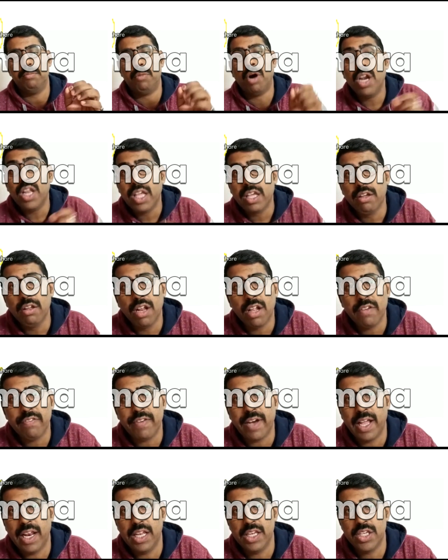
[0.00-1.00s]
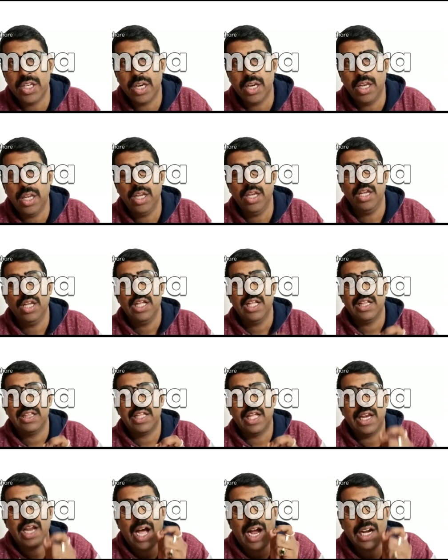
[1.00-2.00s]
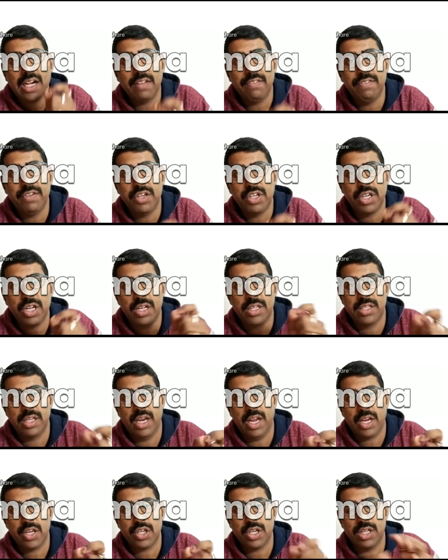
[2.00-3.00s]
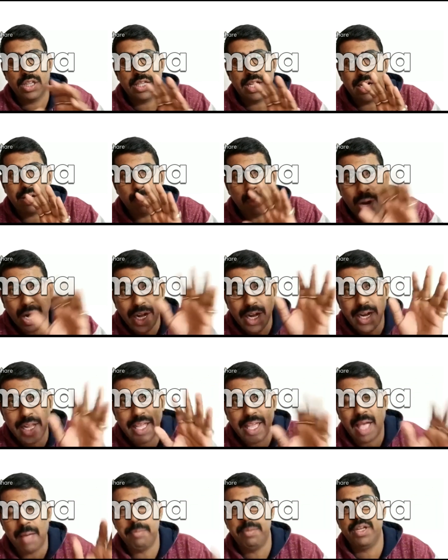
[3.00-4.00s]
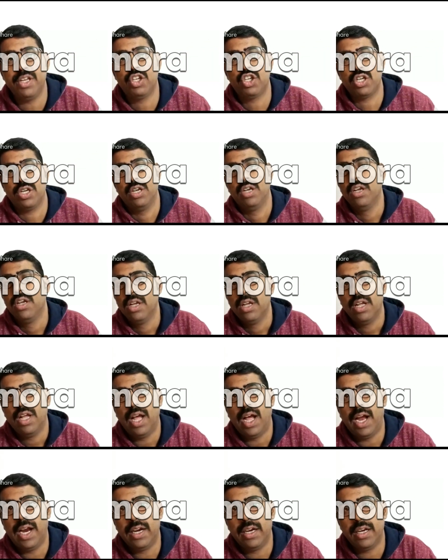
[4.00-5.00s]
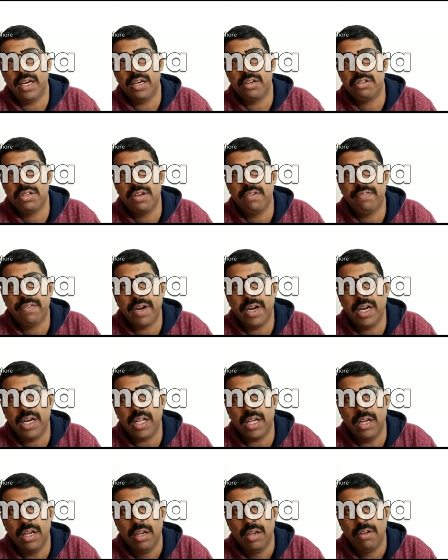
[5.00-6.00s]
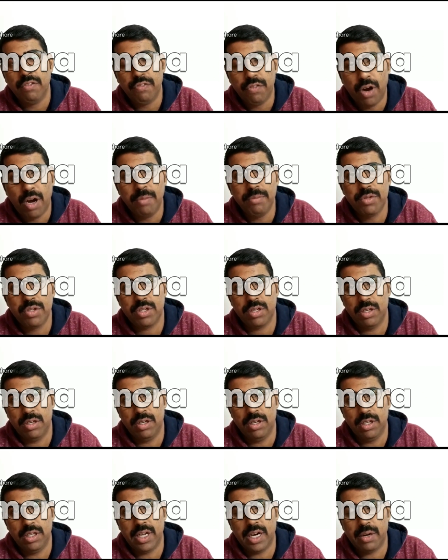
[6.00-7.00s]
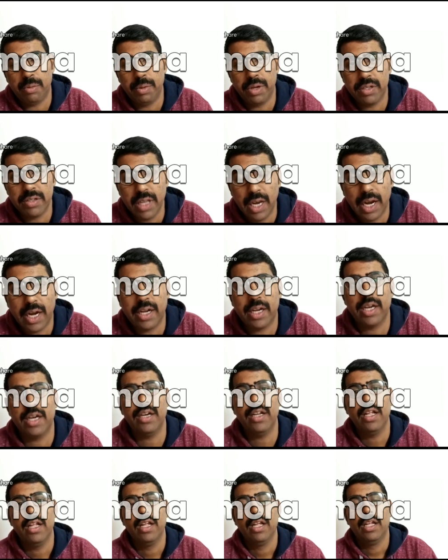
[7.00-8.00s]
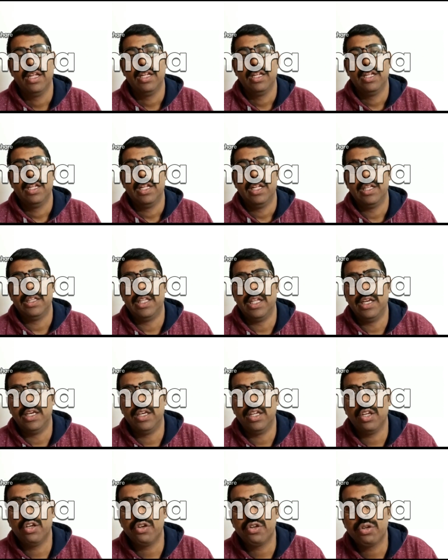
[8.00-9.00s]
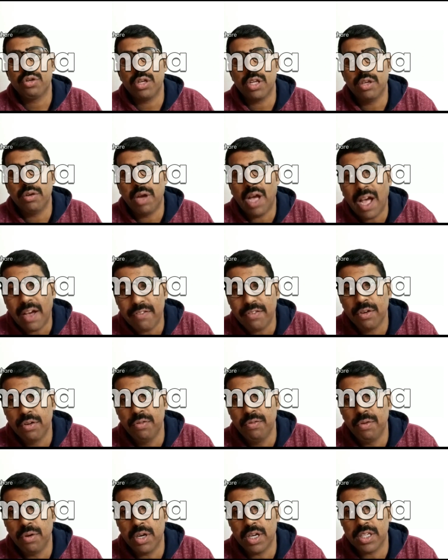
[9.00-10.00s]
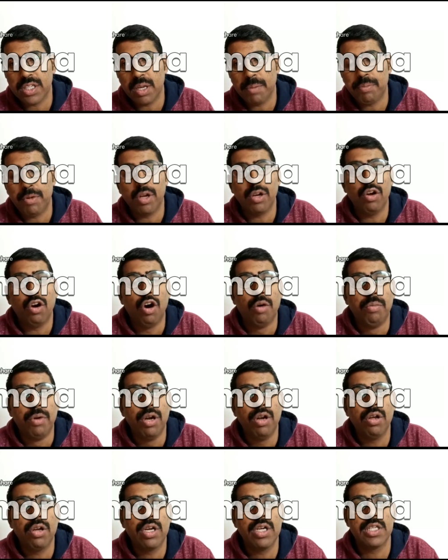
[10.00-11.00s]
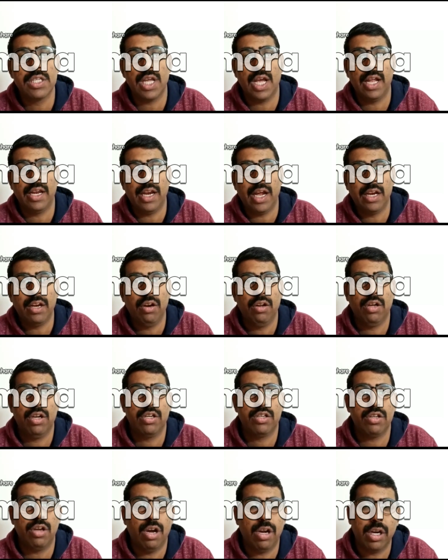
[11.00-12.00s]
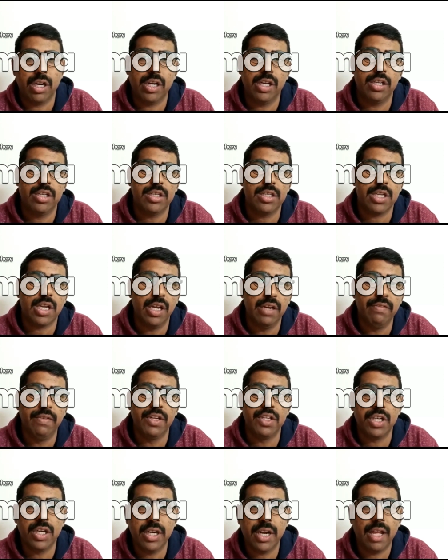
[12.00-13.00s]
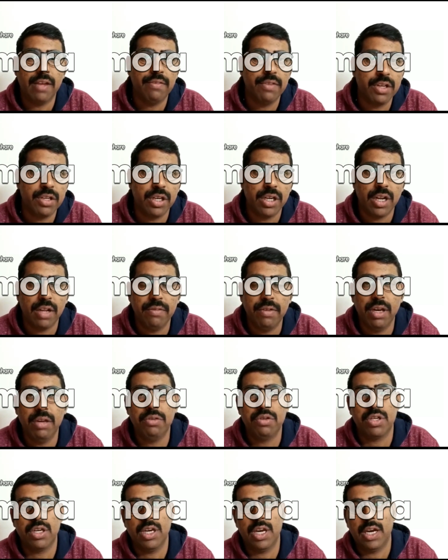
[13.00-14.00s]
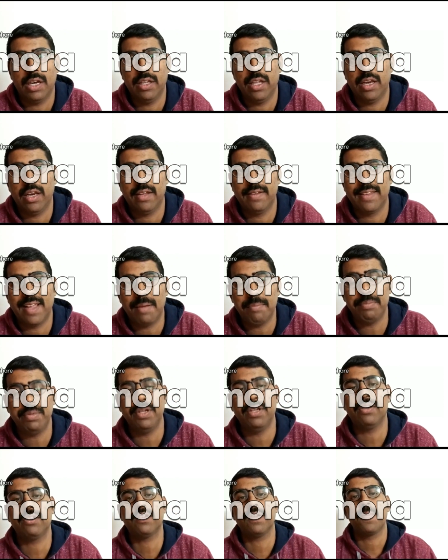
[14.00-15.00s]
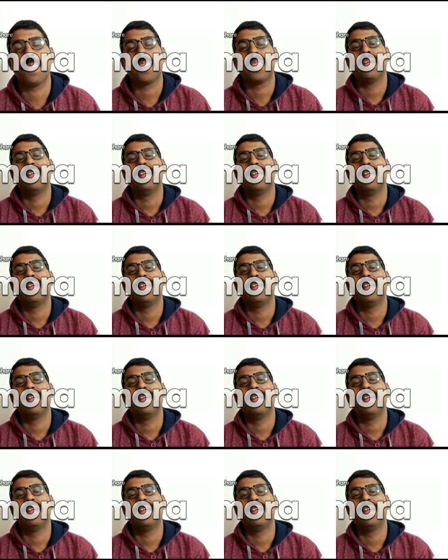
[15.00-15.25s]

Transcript: molecular phylogeny then artificial selection that wild cabbage and its different forms uh, that were selected then you, you have to focus upon homologous and analogous organs, convergent, divergent evolution, and their examples.